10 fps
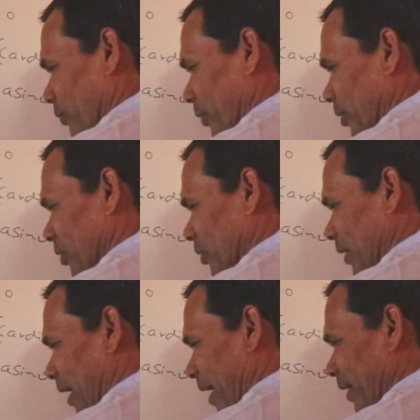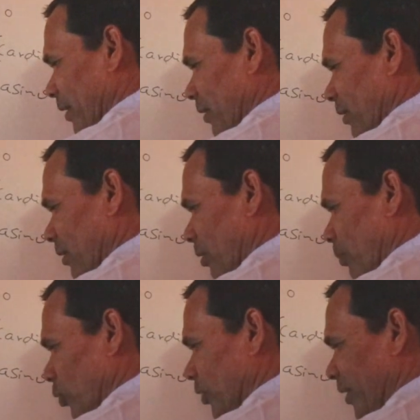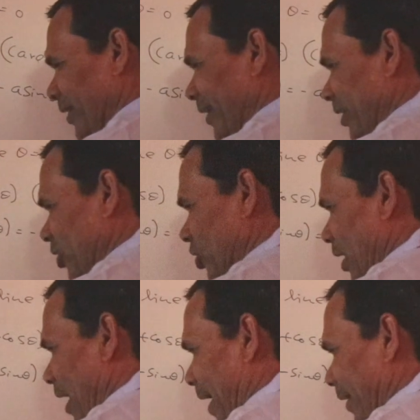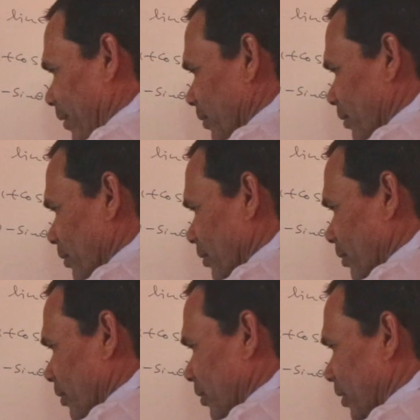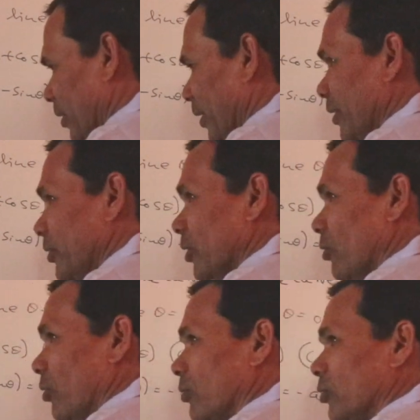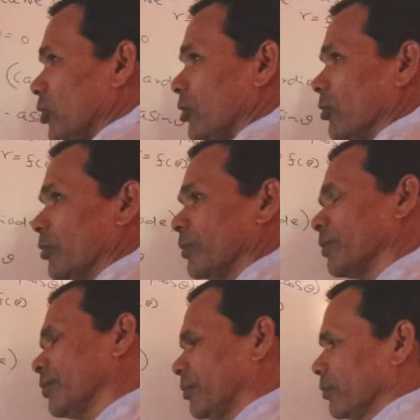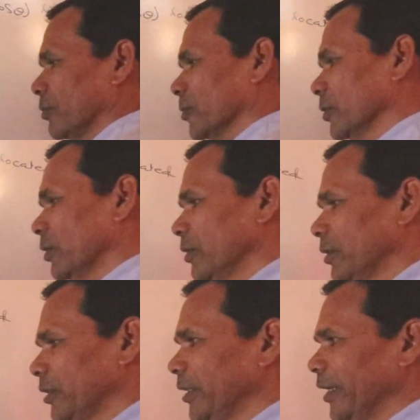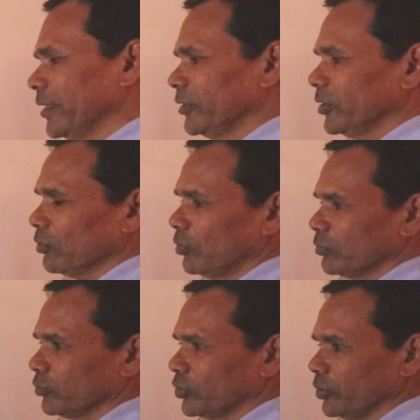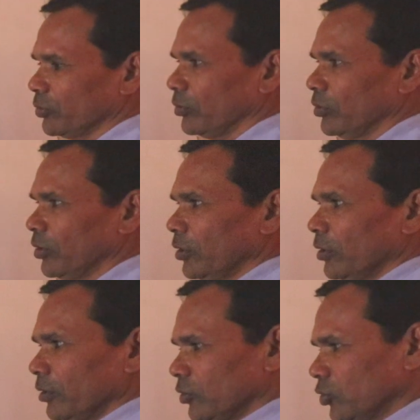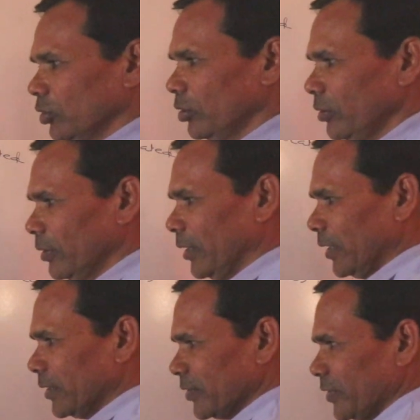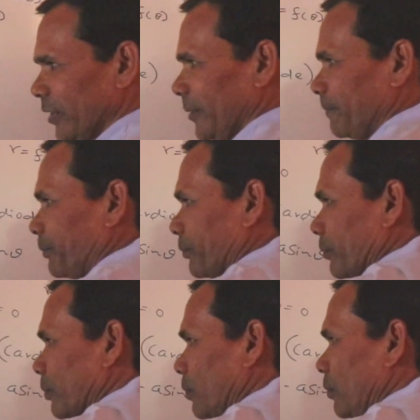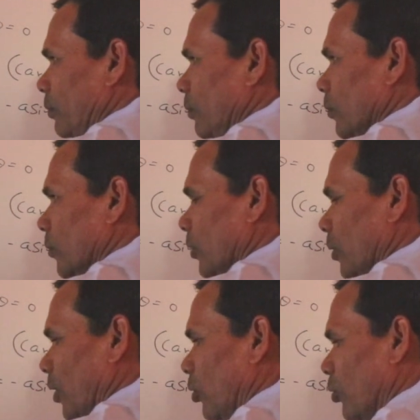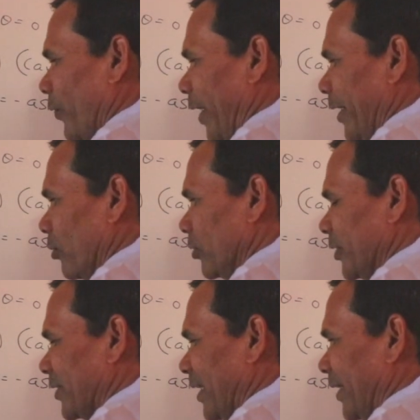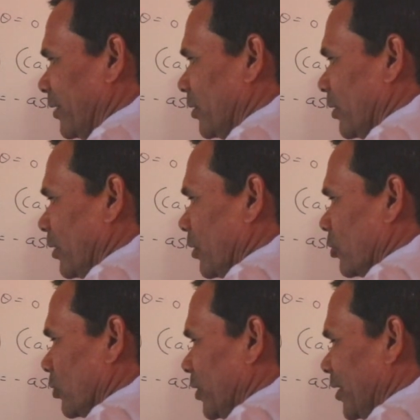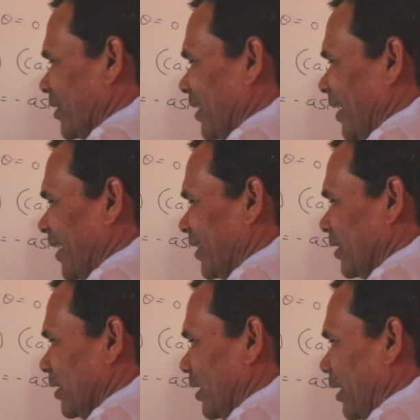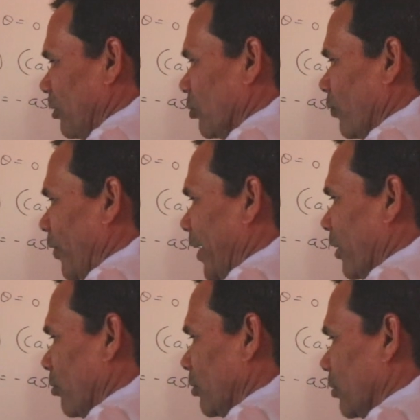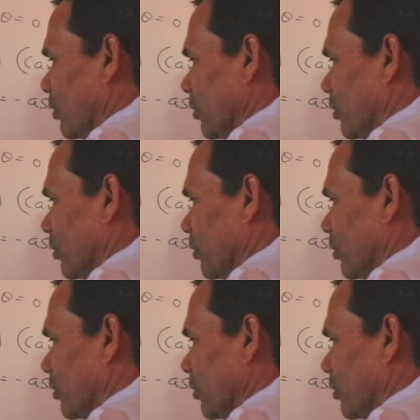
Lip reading: which is lying above the initial line. Theta is equal to 0. Theta is equal to 0. So let us see how to find out this length. So this length I have to find out.